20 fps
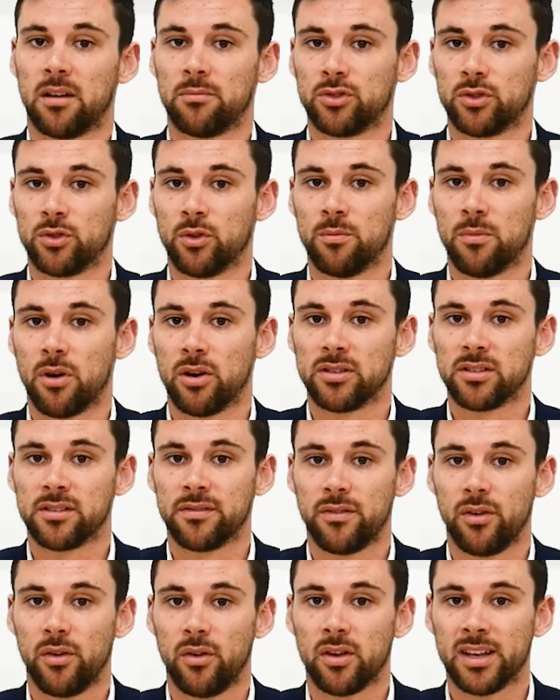sure most
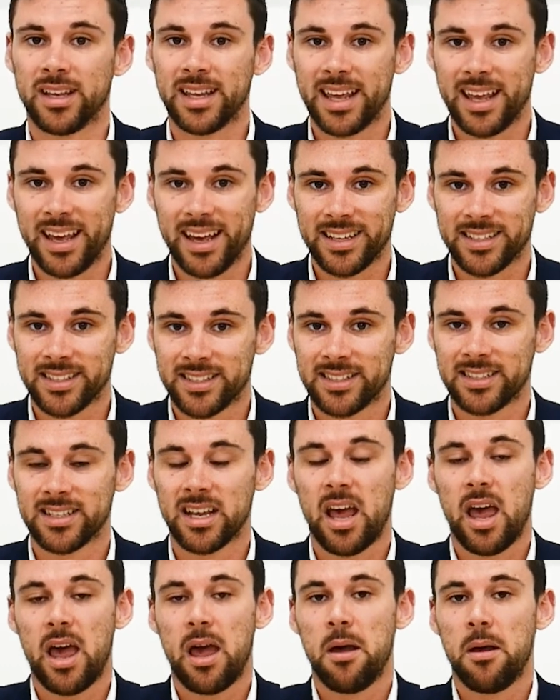of you can guess
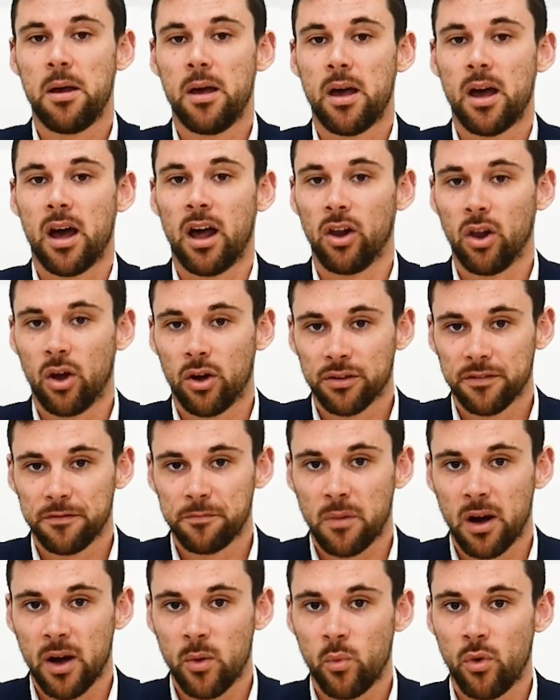a lot of
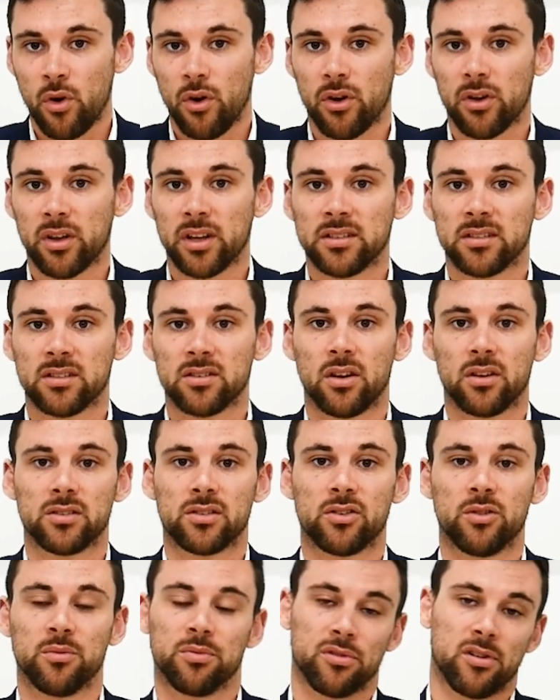my work is not
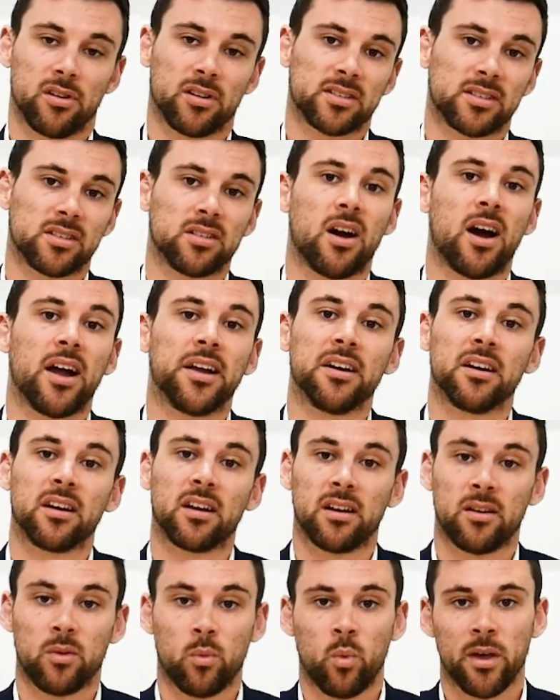super
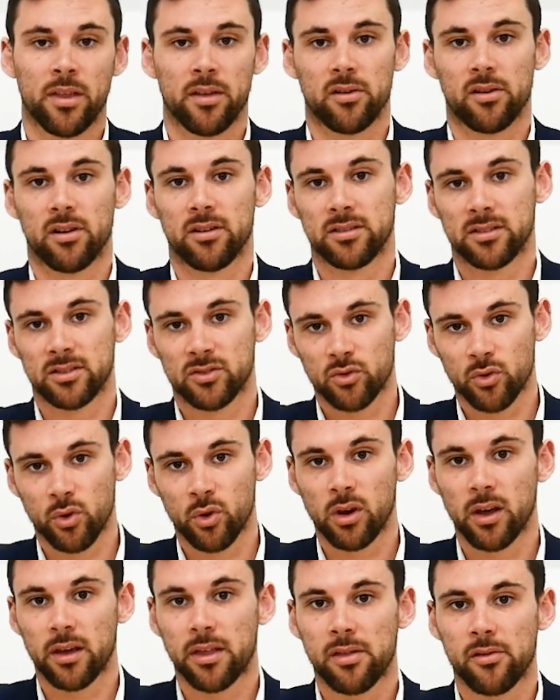exciting, whether it's
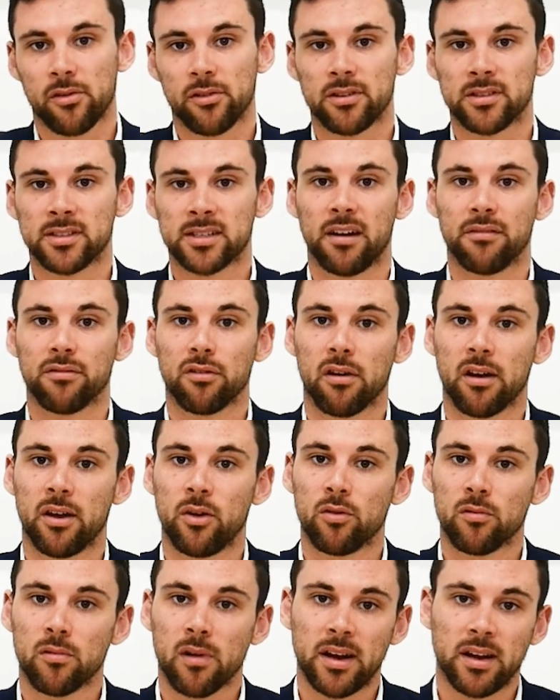trawling through discovery
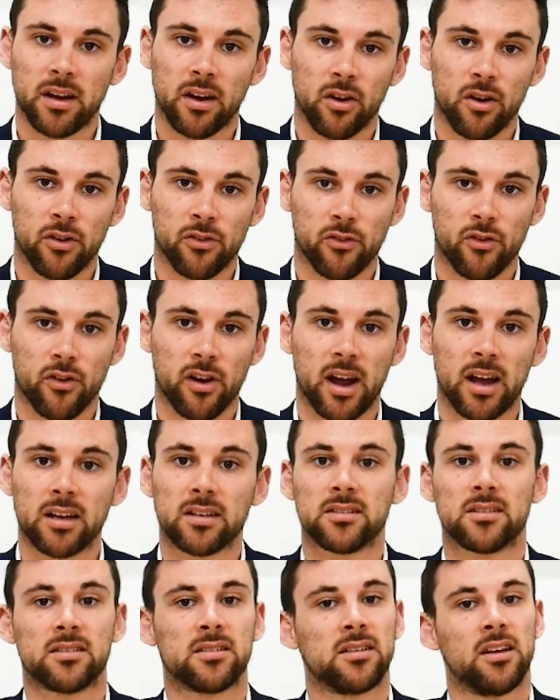or reading
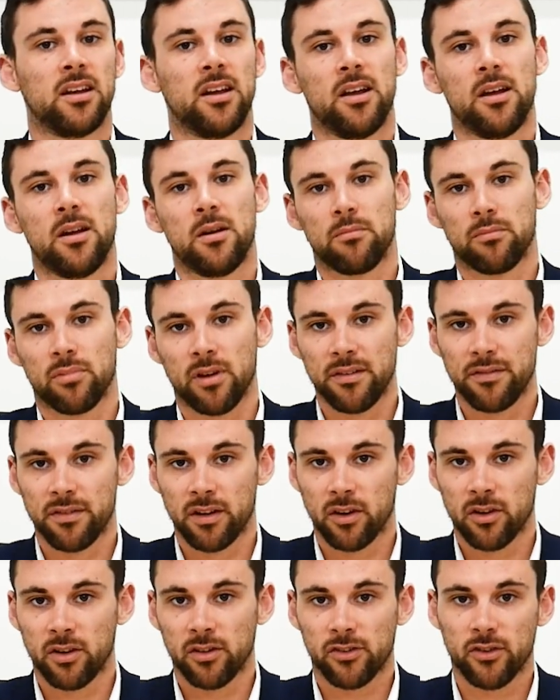contracts, briefing
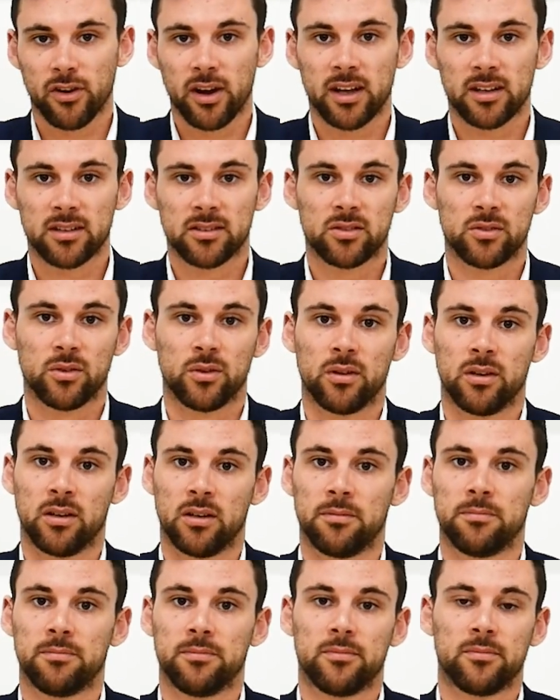contracts,
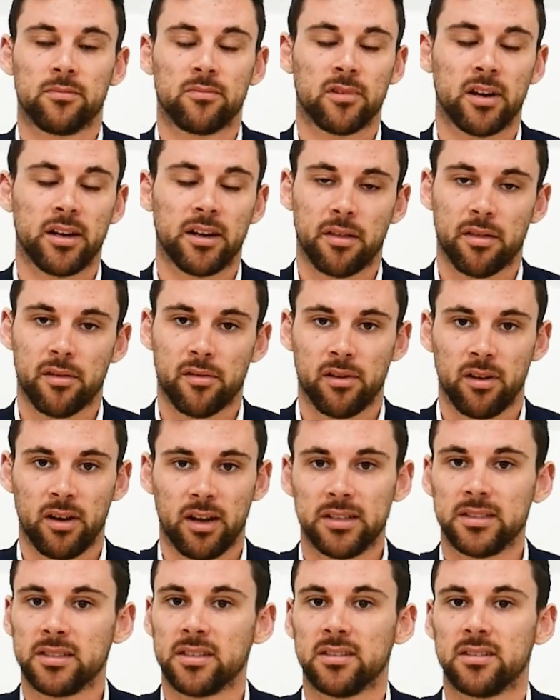or reading through
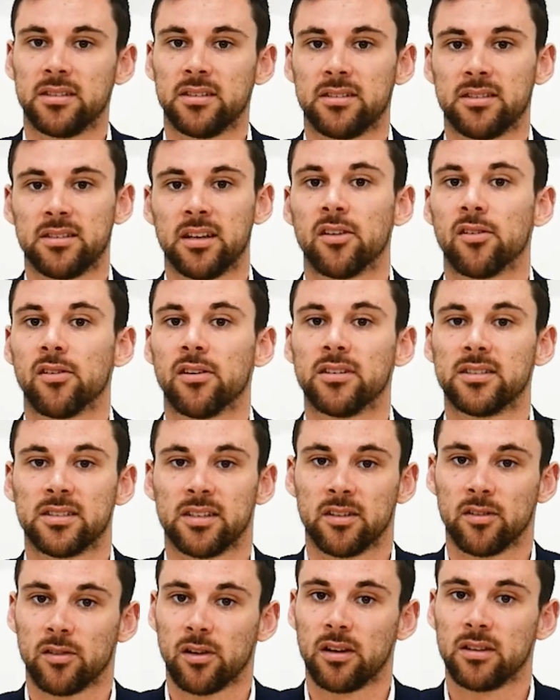leases, etc.,
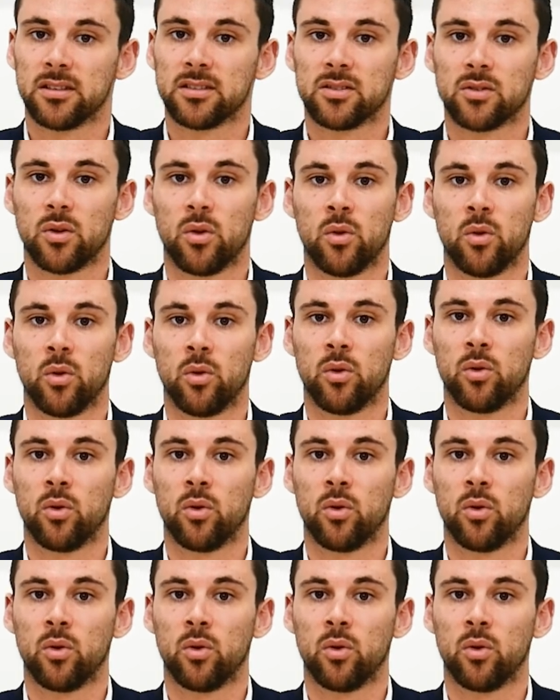etc. It's all